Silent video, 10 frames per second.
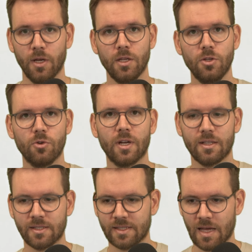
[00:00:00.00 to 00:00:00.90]
you
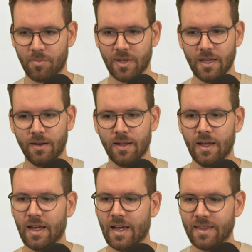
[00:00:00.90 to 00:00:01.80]
can step in
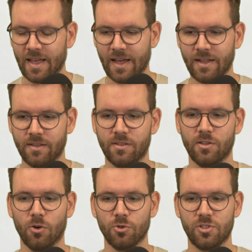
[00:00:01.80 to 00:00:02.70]
and edit
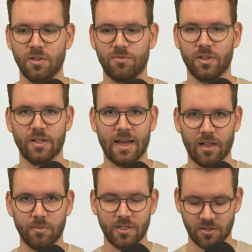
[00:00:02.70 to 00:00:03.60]
those different
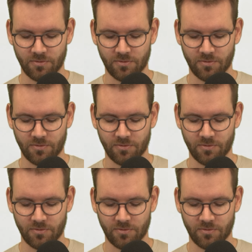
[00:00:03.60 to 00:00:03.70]
elements.